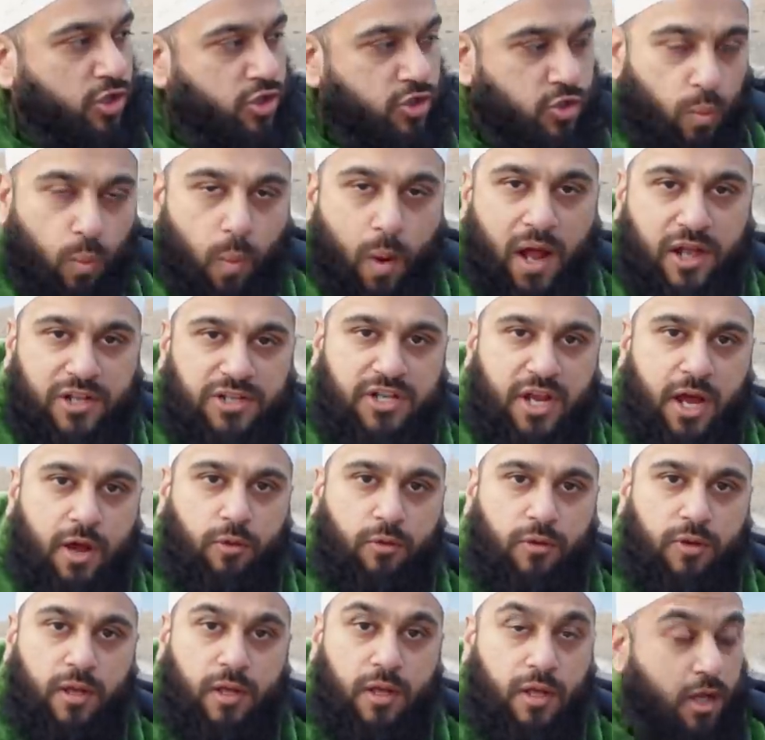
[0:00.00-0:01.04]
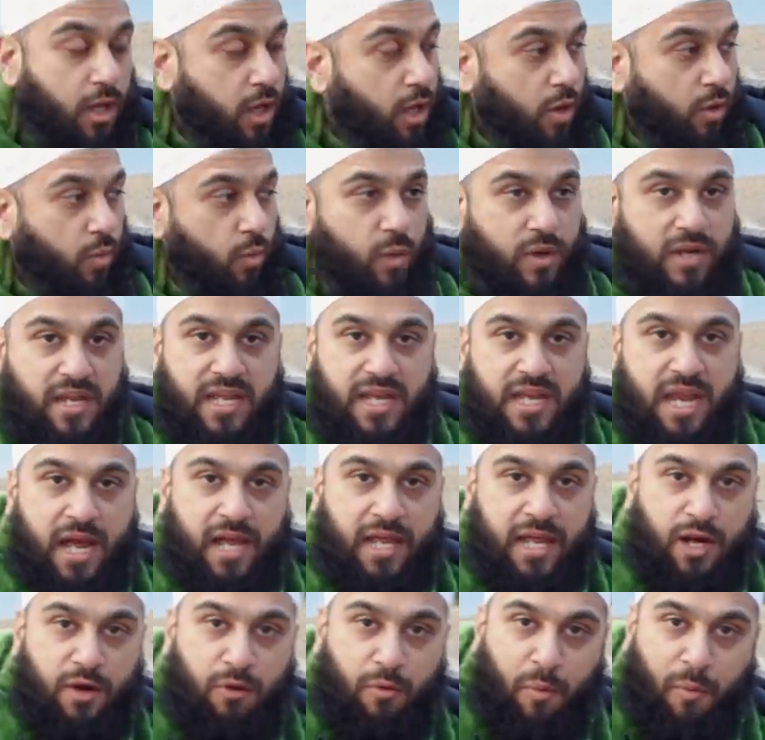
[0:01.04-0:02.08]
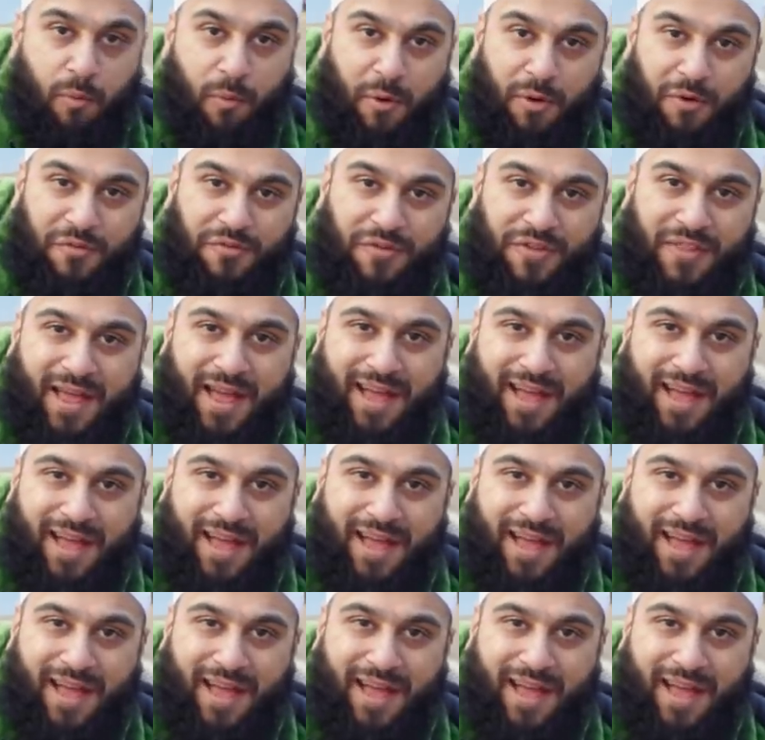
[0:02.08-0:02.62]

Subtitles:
to watch out. Would he not get a reward for